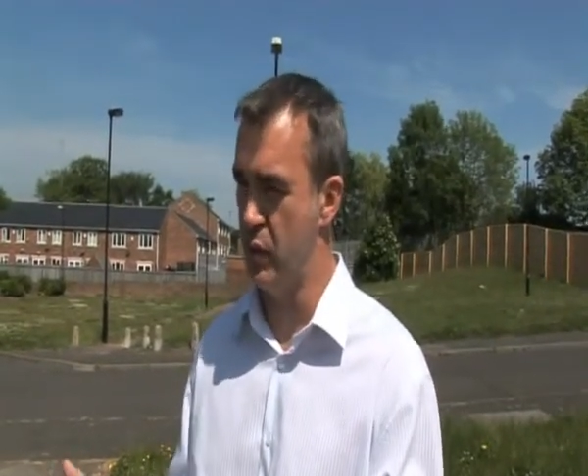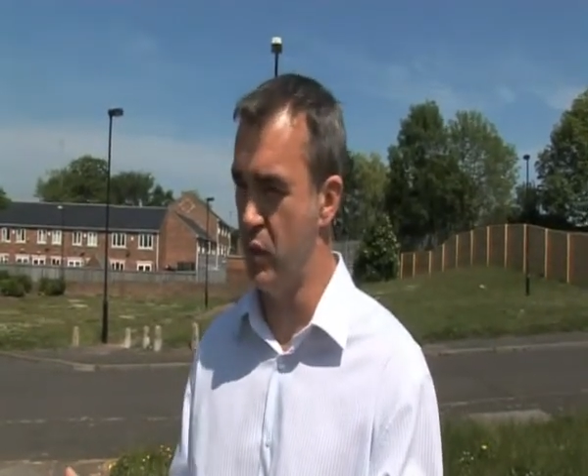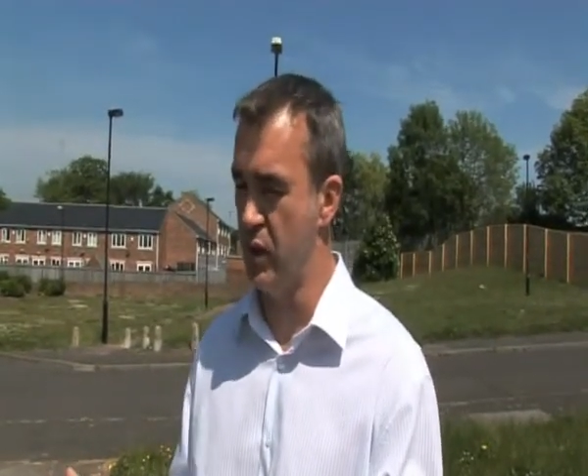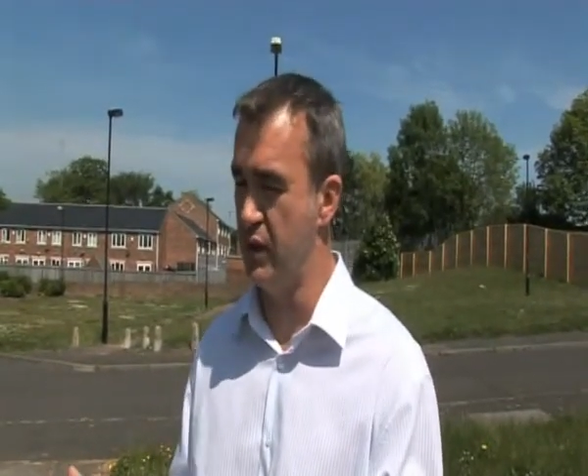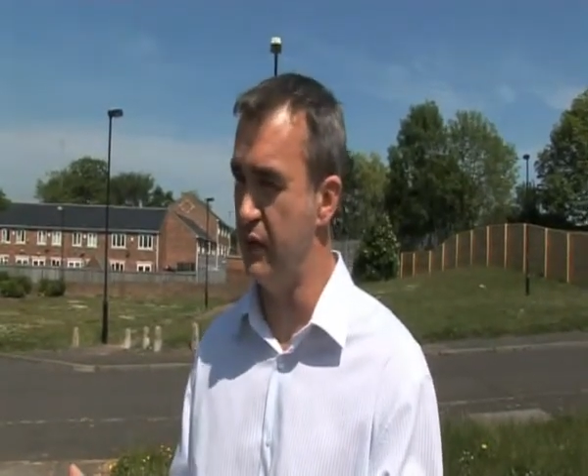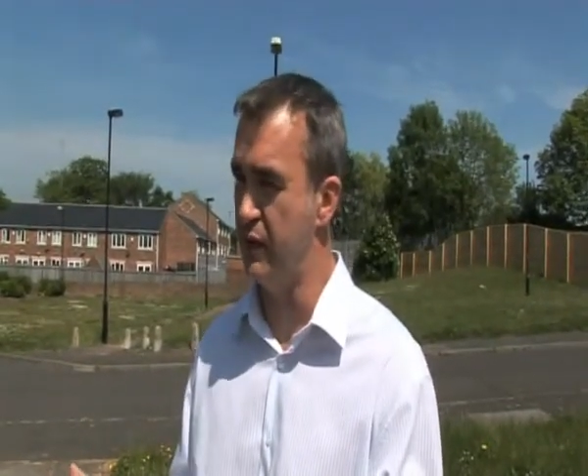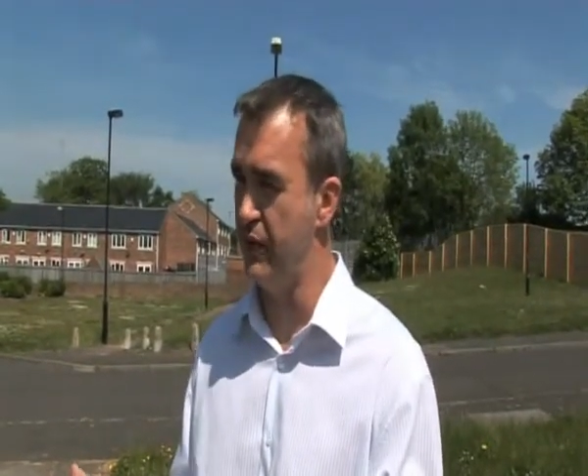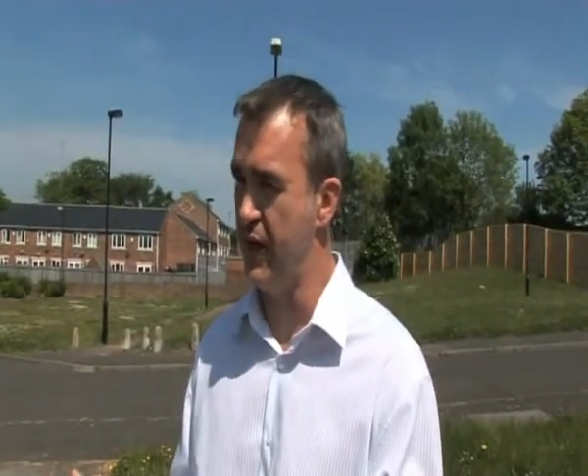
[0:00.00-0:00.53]
the
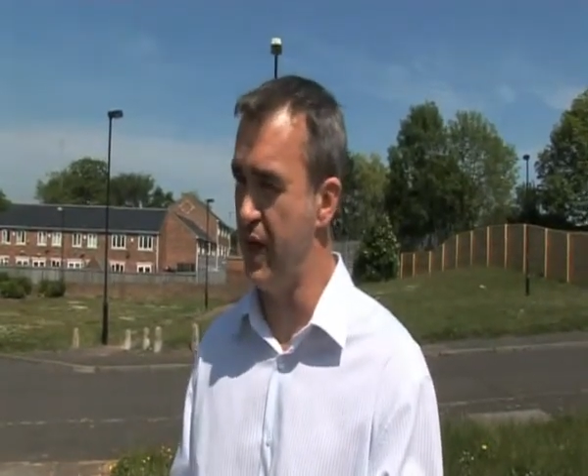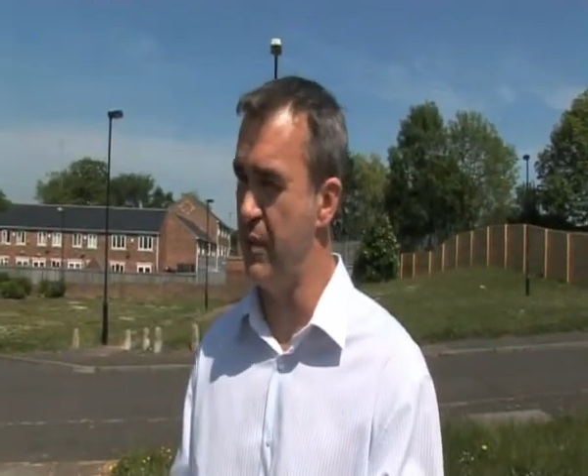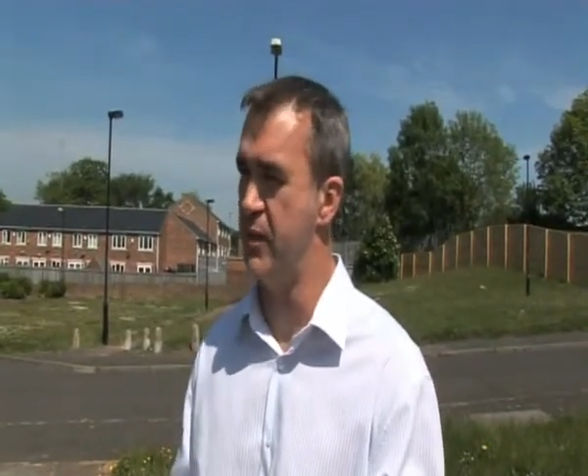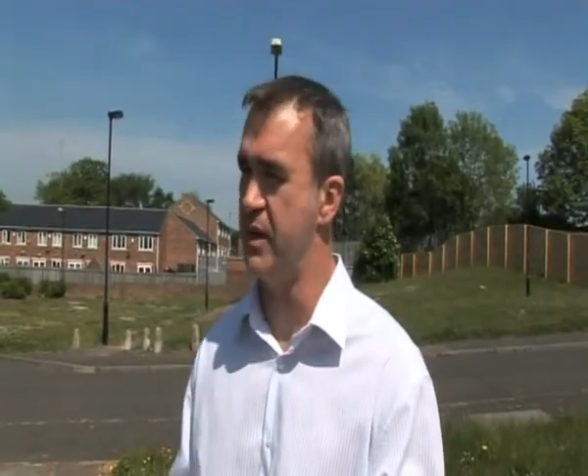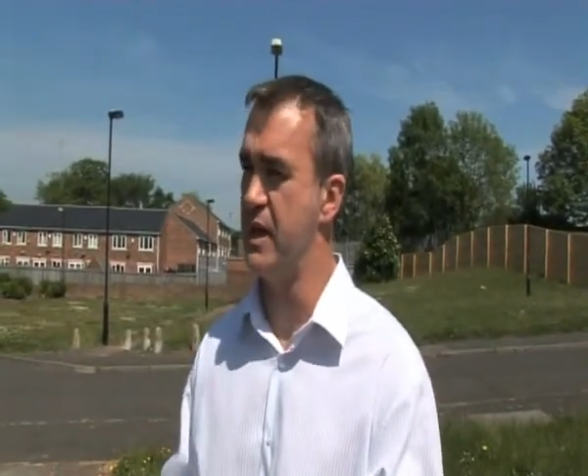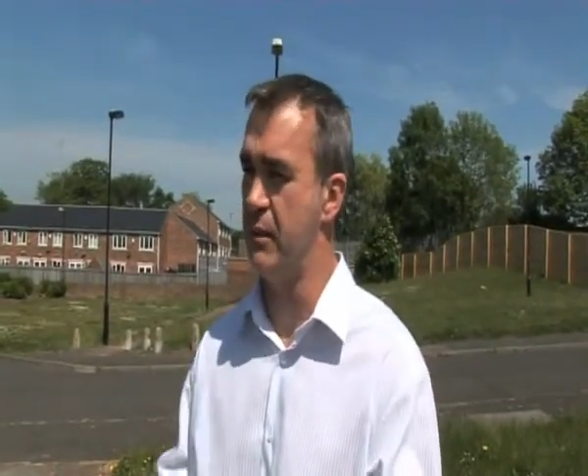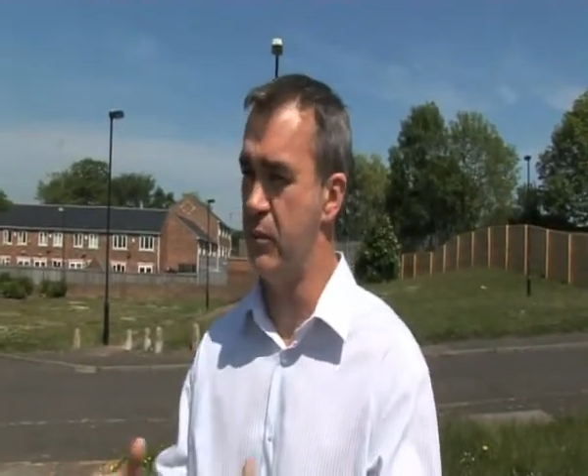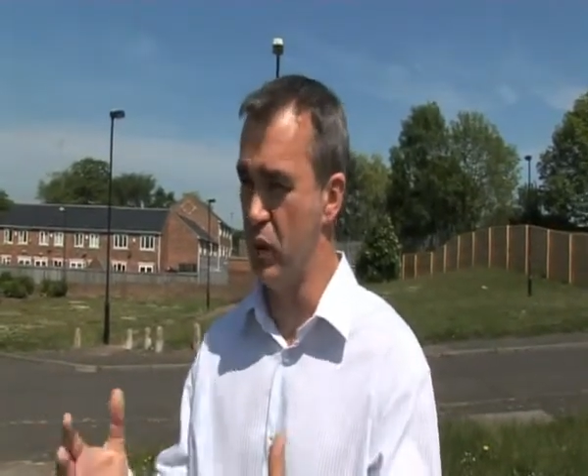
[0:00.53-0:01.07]
world of
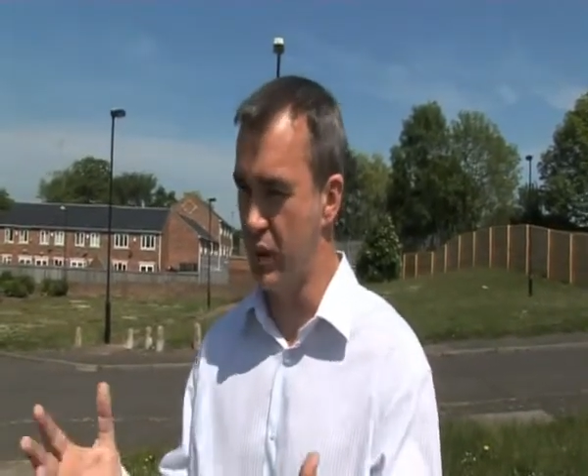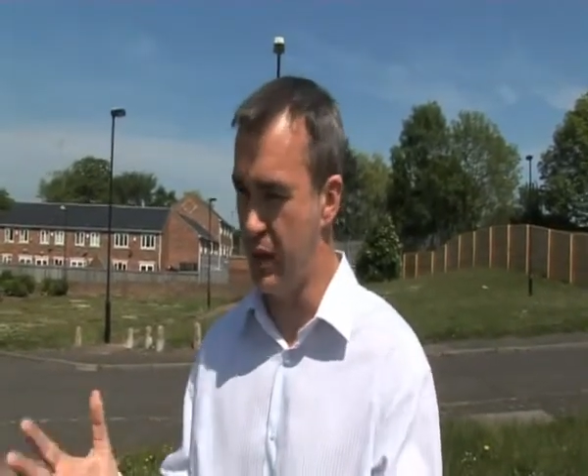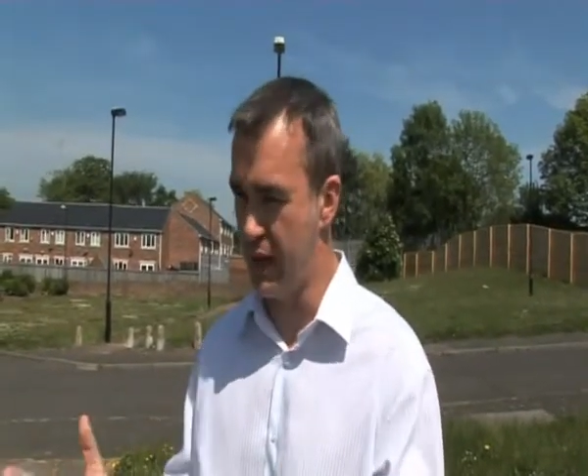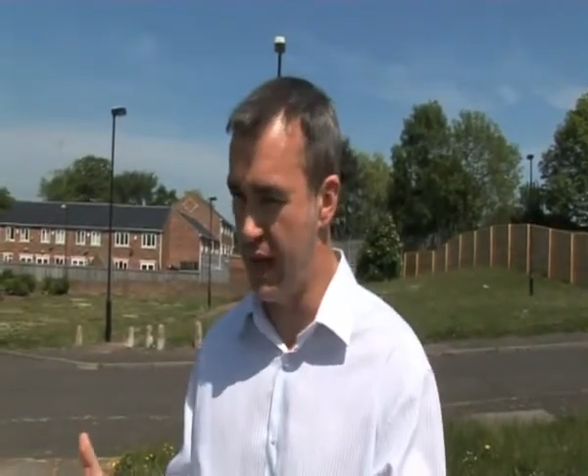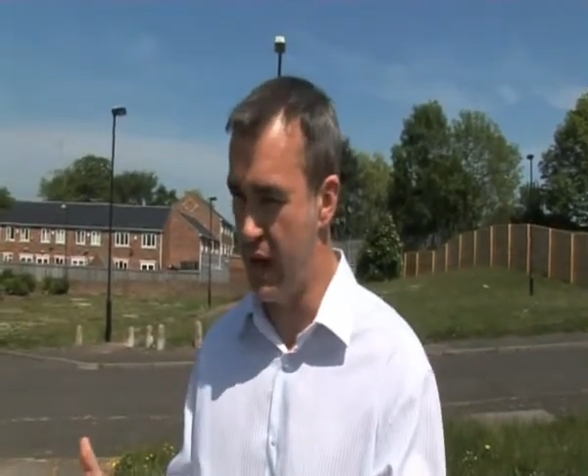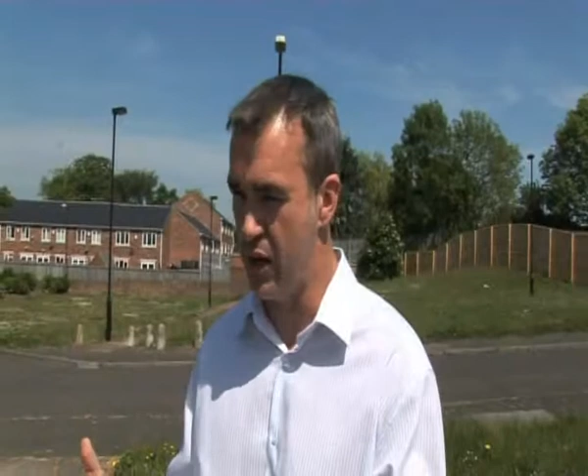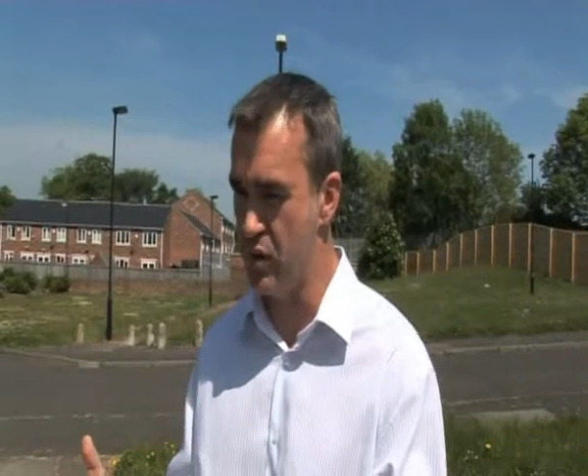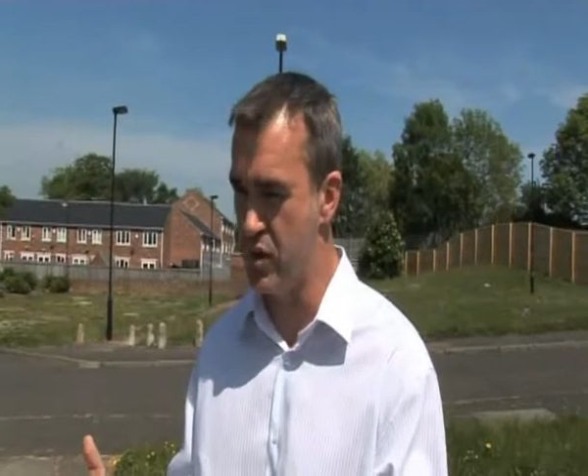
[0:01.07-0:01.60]
development, I'm looking at
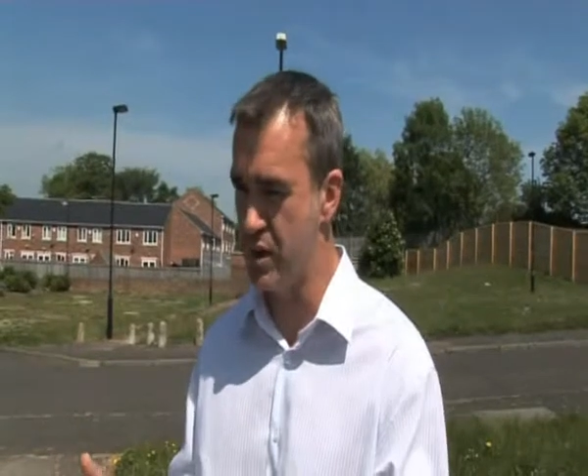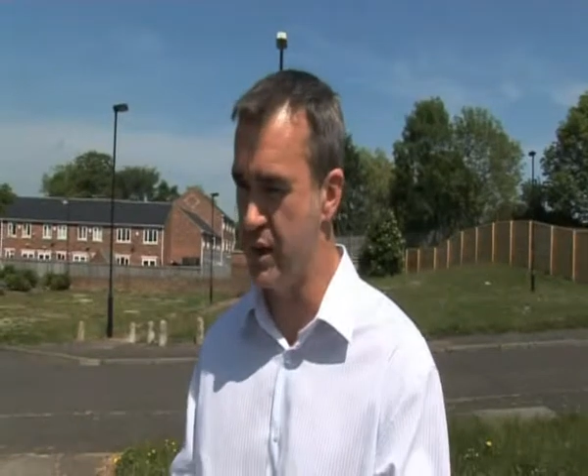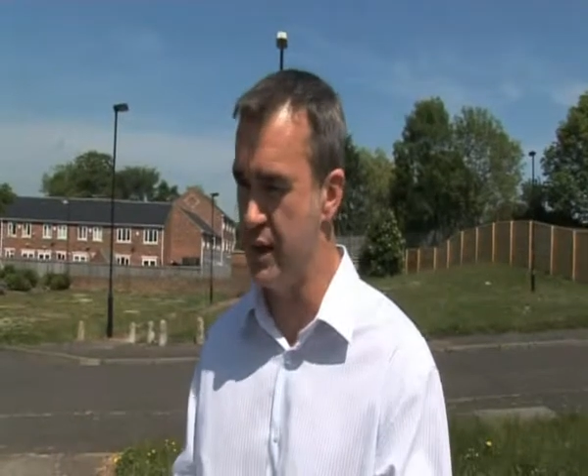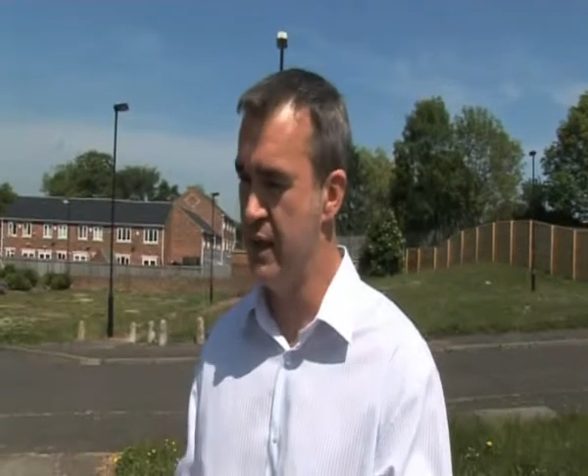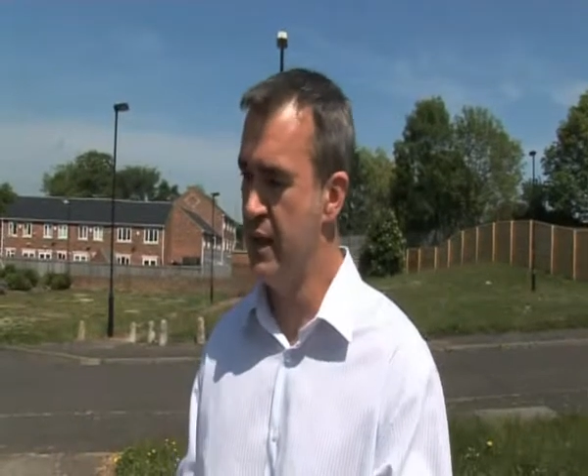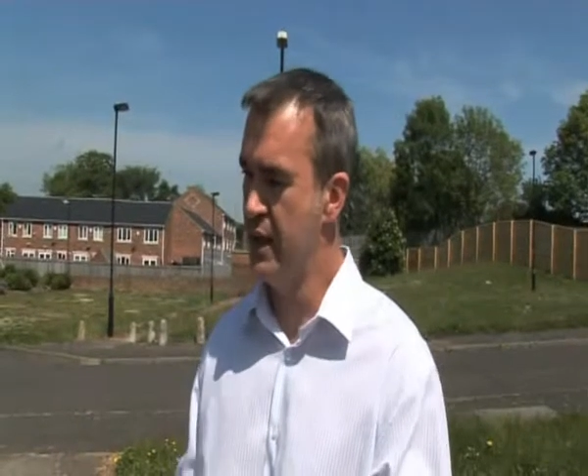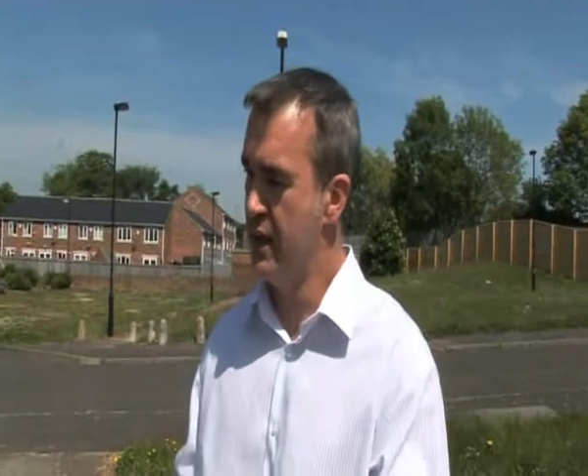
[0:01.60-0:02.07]
housing.